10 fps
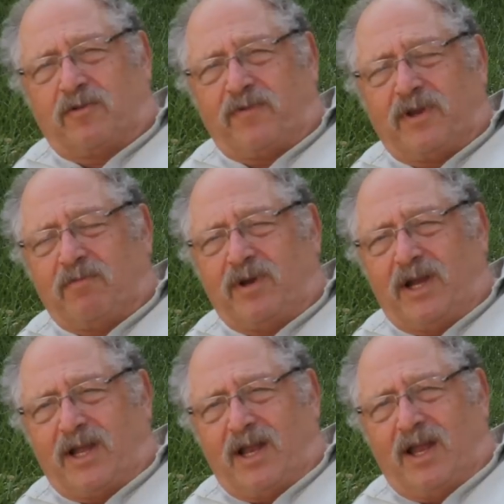of
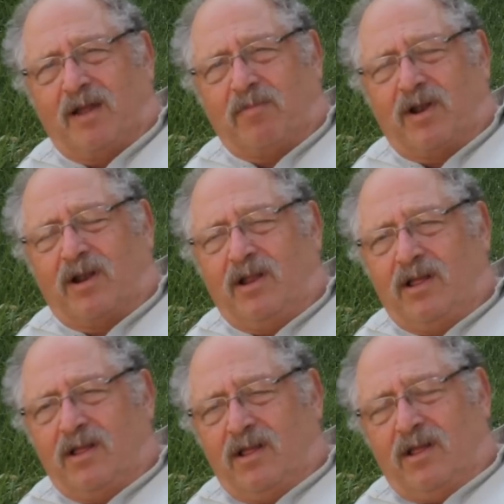eBay, enable
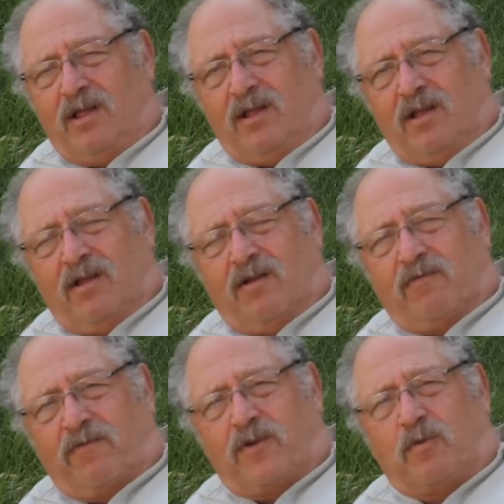
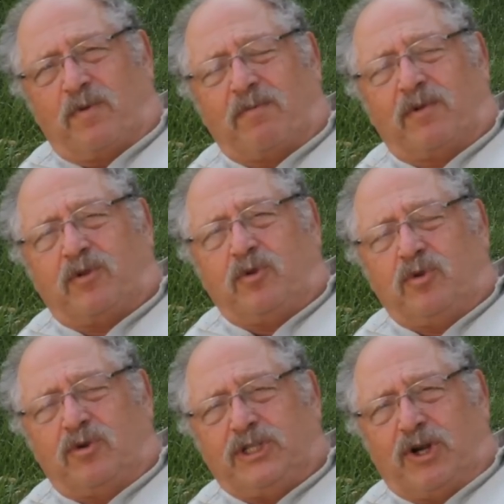few people to
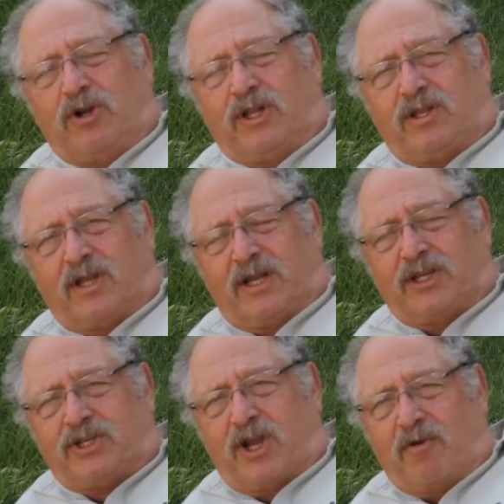do joint uh,
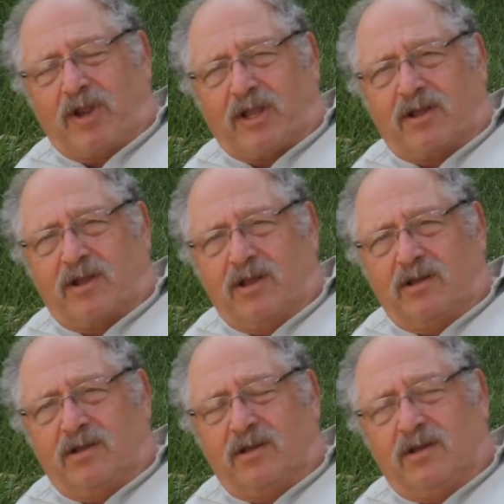sharing.
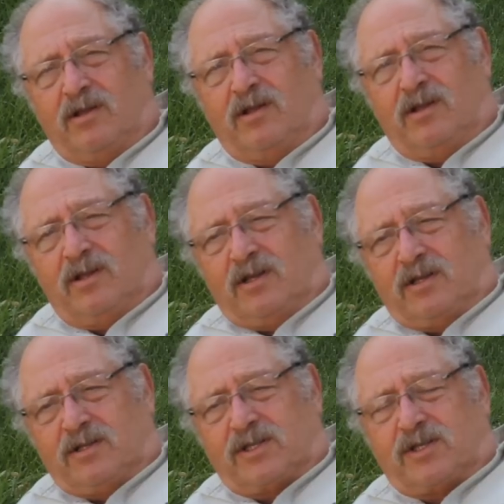
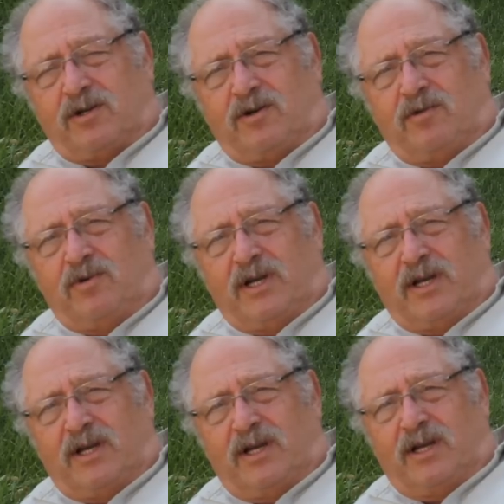So
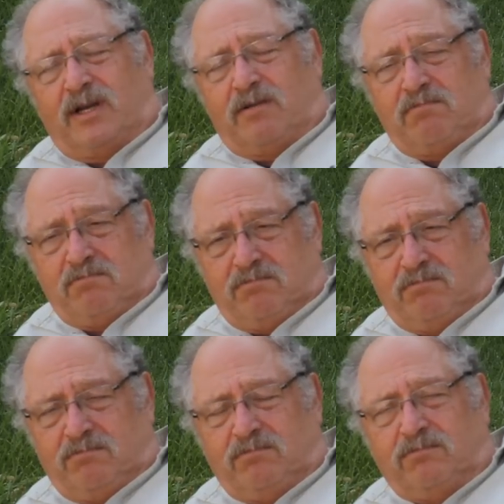
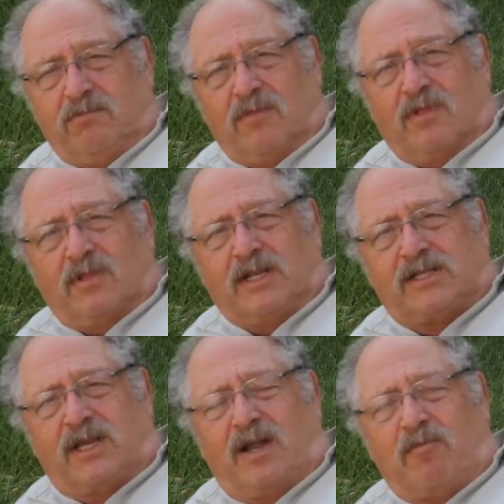uh,
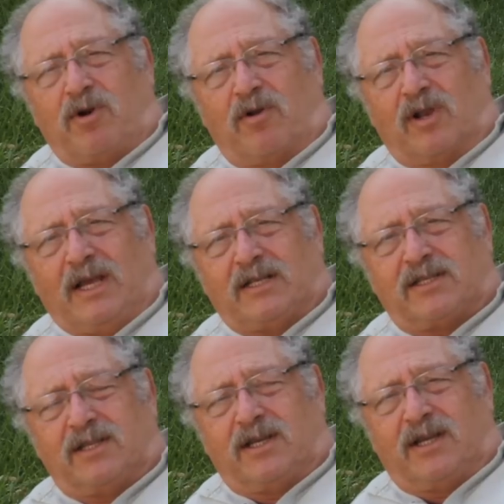these are more or less
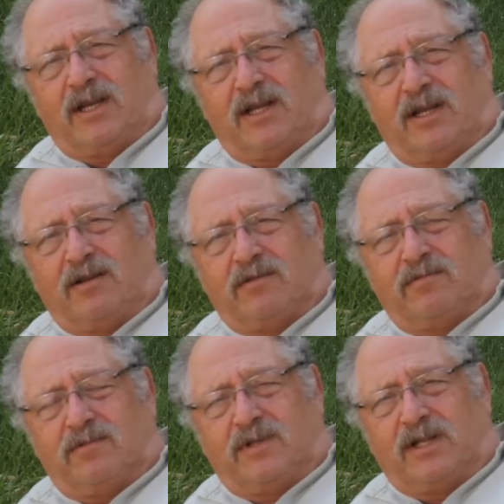
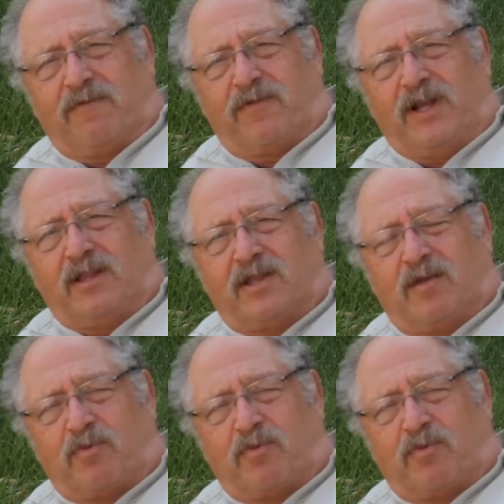the, the different uh,